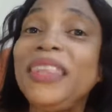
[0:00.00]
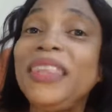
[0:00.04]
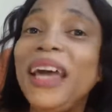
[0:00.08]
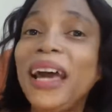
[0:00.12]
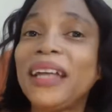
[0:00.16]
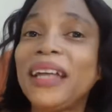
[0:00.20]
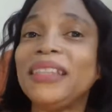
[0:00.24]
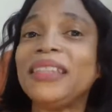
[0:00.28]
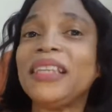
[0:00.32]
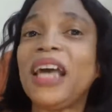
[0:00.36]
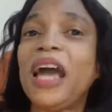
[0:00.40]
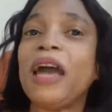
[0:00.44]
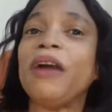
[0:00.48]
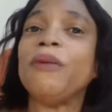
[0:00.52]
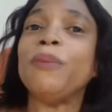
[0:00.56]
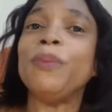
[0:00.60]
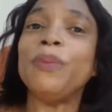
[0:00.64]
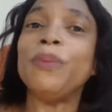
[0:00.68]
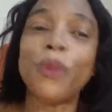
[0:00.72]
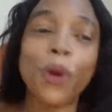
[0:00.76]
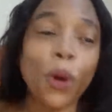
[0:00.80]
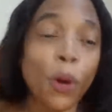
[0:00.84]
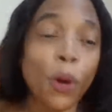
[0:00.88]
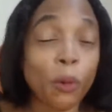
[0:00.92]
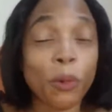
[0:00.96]
that,
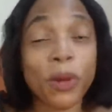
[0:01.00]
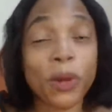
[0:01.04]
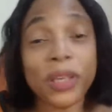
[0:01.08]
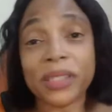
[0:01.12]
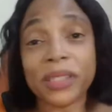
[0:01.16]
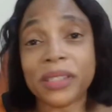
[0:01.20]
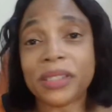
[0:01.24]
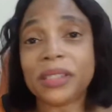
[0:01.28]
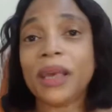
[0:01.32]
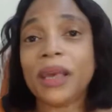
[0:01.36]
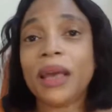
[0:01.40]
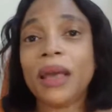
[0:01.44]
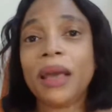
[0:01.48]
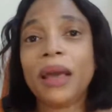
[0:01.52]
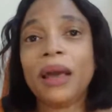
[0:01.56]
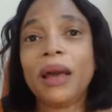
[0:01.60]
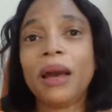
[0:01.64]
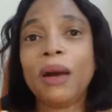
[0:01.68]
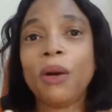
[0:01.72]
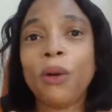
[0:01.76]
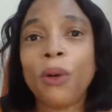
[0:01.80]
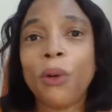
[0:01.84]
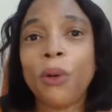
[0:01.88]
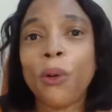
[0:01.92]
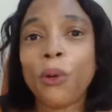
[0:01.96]
I'm always
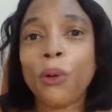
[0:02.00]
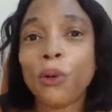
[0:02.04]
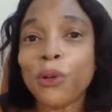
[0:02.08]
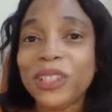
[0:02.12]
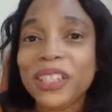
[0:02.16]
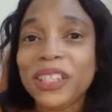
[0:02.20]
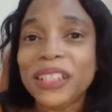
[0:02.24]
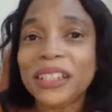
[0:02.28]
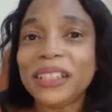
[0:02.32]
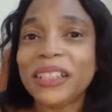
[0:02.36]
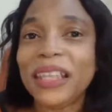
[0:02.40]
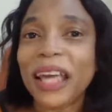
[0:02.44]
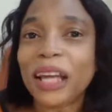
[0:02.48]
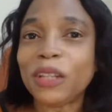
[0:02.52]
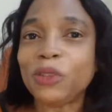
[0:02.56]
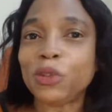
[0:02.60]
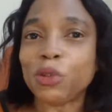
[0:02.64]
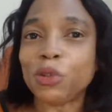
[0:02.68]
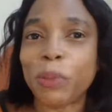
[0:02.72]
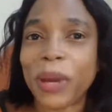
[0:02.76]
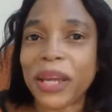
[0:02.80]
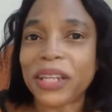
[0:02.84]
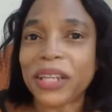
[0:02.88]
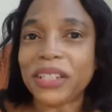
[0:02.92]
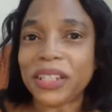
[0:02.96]
holding that to
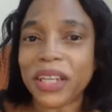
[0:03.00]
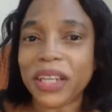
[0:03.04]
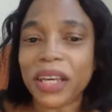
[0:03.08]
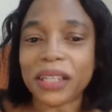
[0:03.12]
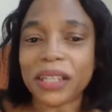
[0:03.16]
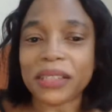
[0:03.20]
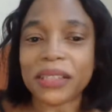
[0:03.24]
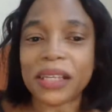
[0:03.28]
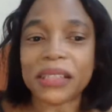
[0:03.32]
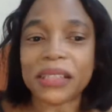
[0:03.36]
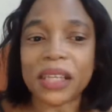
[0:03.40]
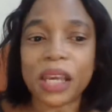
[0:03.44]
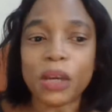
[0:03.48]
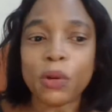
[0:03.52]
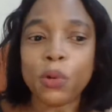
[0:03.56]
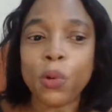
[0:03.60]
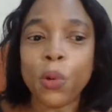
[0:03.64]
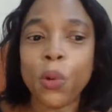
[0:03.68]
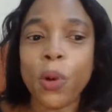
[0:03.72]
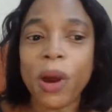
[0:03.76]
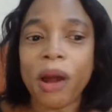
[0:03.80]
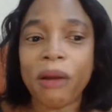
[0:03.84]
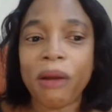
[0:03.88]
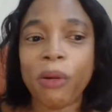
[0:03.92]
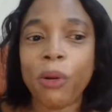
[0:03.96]
my chest as I
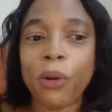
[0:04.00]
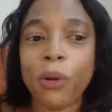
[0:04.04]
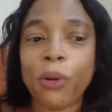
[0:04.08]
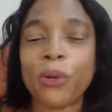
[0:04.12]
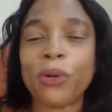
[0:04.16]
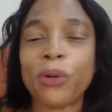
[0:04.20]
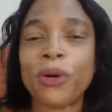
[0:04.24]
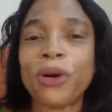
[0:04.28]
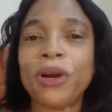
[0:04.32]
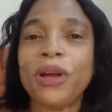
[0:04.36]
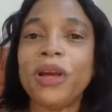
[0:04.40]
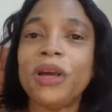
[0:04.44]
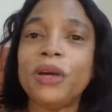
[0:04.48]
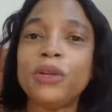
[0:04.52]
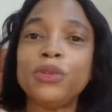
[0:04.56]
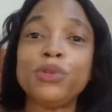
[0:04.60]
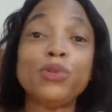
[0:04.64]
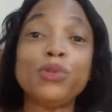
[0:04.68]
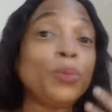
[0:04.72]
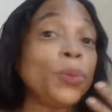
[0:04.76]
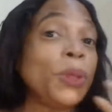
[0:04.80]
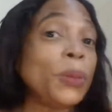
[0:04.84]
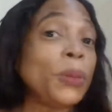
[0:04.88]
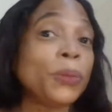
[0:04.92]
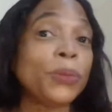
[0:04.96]
go along
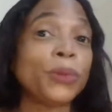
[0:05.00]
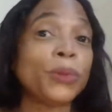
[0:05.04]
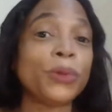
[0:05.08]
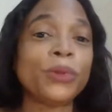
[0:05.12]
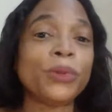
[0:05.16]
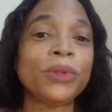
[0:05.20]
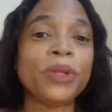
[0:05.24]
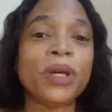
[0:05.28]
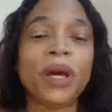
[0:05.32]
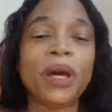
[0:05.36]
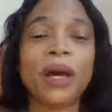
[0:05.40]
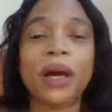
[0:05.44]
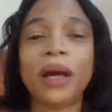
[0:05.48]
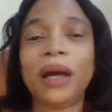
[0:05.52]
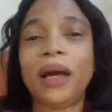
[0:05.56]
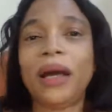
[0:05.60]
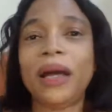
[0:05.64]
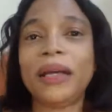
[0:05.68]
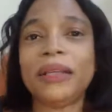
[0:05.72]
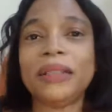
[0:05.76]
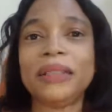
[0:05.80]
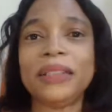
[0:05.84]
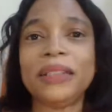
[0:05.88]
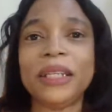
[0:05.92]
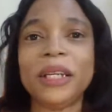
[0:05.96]
to people
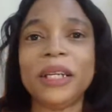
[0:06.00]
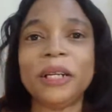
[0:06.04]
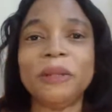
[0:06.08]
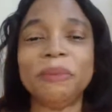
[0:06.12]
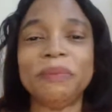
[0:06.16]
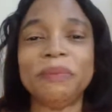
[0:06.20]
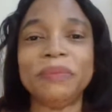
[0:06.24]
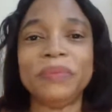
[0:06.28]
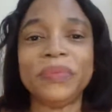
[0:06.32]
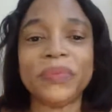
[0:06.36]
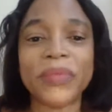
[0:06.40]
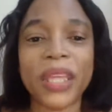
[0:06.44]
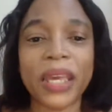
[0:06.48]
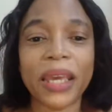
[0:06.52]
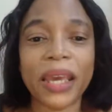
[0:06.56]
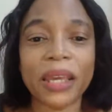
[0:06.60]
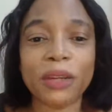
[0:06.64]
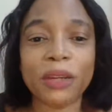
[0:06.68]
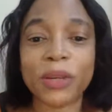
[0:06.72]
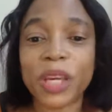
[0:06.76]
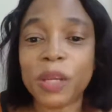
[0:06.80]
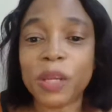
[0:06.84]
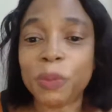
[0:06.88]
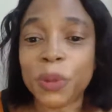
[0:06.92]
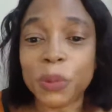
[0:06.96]
and
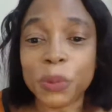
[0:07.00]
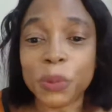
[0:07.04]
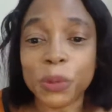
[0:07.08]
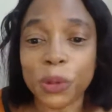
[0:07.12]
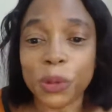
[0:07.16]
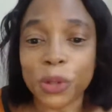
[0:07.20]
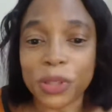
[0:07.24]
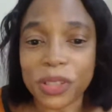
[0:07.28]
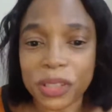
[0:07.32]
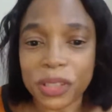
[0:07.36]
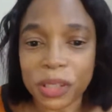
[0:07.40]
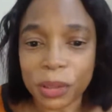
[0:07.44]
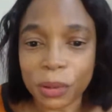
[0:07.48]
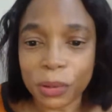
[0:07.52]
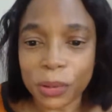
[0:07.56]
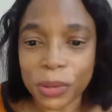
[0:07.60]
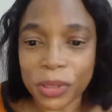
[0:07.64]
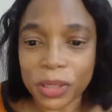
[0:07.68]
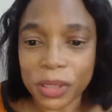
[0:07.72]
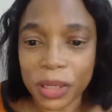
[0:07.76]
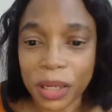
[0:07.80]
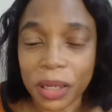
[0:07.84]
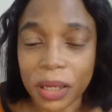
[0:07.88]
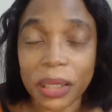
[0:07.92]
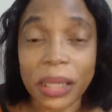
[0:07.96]
educate people on sickle
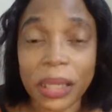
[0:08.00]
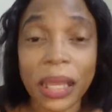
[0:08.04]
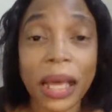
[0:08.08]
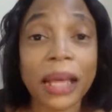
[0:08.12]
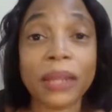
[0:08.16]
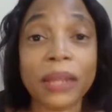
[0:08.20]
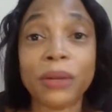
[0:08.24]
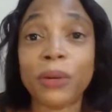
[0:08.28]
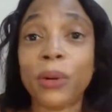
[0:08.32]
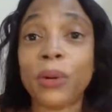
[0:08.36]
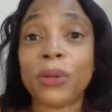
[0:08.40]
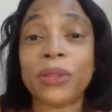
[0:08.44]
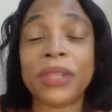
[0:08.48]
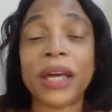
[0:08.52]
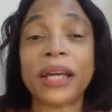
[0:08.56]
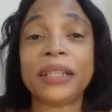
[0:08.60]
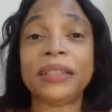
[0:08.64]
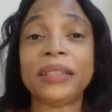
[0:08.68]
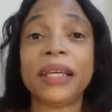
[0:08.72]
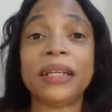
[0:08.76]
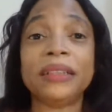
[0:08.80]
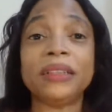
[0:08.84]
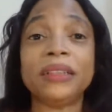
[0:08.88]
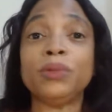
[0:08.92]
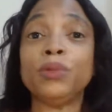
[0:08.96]
cell and all
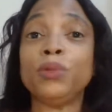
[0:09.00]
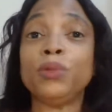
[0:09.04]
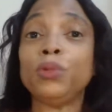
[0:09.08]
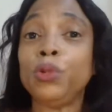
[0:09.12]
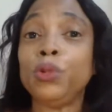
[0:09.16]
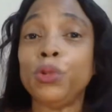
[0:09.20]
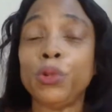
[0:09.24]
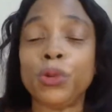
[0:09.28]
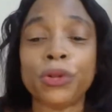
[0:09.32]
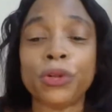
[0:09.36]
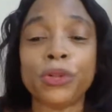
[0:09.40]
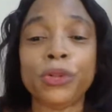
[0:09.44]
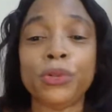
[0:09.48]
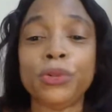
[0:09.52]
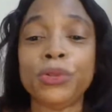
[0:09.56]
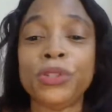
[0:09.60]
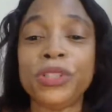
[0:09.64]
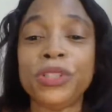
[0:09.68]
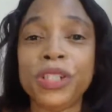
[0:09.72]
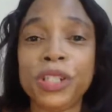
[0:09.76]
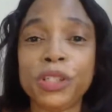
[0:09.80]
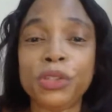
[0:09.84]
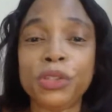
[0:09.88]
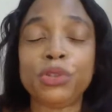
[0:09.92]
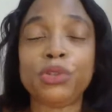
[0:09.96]
that. That look, you
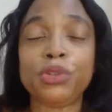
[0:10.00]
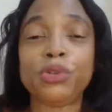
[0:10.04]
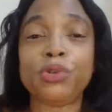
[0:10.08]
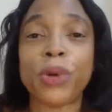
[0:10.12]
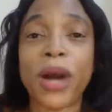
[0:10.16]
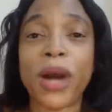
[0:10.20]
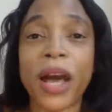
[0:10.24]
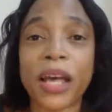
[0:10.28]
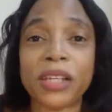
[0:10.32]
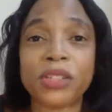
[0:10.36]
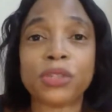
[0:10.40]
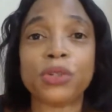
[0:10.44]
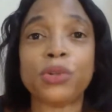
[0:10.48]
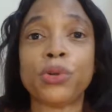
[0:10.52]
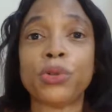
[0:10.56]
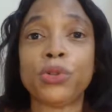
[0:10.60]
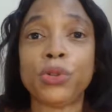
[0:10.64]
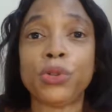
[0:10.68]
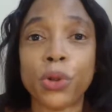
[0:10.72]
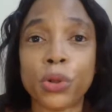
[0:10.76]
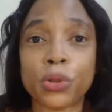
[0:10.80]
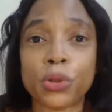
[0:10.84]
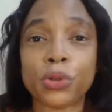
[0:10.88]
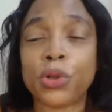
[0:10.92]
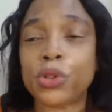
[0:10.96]
need to ask your
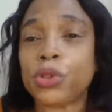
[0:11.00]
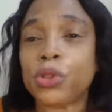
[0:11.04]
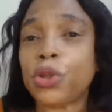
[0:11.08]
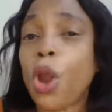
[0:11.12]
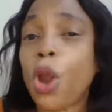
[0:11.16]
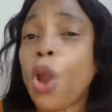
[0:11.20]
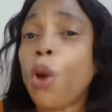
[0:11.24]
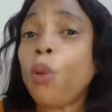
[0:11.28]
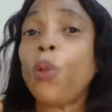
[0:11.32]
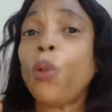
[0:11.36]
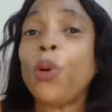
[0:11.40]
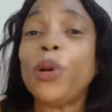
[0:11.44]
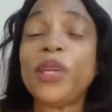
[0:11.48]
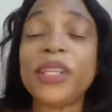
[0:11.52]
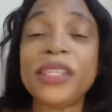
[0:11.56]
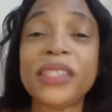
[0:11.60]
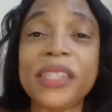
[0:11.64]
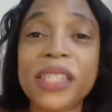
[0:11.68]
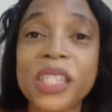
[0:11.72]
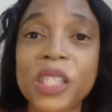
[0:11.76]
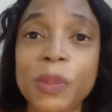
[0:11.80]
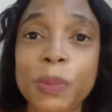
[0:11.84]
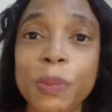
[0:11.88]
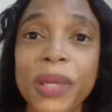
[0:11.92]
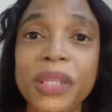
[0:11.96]
doctors, what is
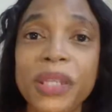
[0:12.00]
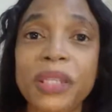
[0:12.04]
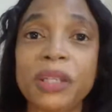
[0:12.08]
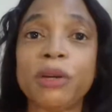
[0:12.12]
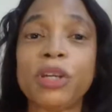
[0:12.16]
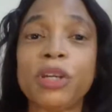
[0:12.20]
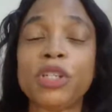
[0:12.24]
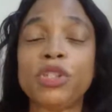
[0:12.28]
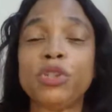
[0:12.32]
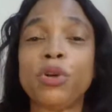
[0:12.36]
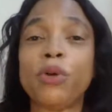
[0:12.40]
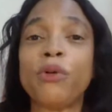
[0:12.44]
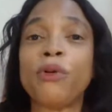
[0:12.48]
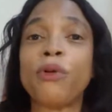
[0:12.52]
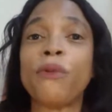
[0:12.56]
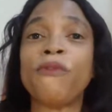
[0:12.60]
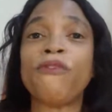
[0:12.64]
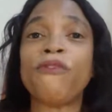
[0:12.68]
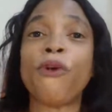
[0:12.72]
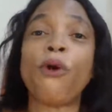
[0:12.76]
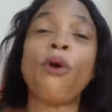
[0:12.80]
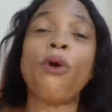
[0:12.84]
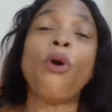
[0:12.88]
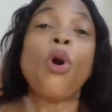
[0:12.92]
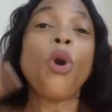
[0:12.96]
this medication
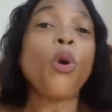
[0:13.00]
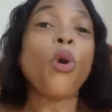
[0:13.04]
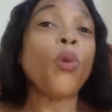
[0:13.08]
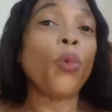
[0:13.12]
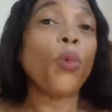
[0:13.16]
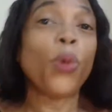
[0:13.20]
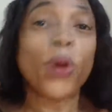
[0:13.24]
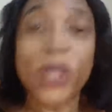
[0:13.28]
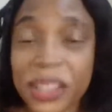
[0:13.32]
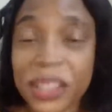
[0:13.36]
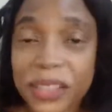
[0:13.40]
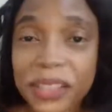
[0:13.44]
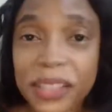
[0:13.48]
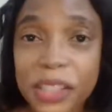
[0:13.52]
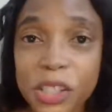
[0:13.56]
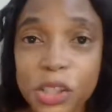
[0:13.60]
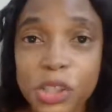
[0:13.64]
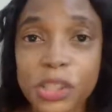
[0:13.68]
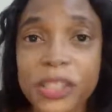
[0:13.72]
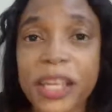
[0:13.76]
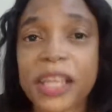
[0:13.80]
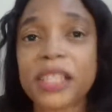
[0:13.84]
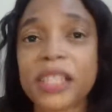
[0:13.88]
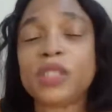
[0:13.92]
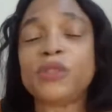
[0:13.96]
for? What is this
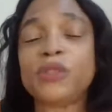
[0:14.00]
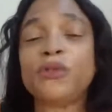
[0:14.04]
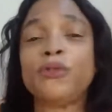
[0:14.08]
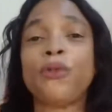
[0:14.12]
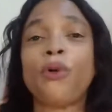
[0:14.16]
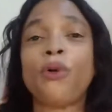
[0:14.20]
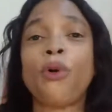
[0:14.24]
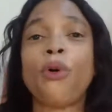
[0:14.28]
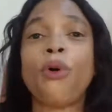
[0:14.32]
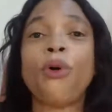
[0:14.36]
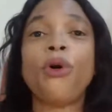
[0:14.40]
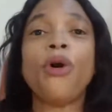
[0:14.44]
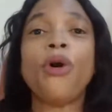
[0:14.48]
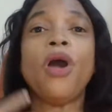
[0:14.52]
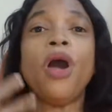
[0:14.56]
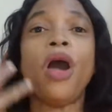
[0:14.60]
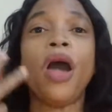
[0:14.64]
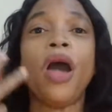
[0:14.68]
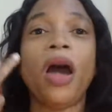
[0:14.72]
test for?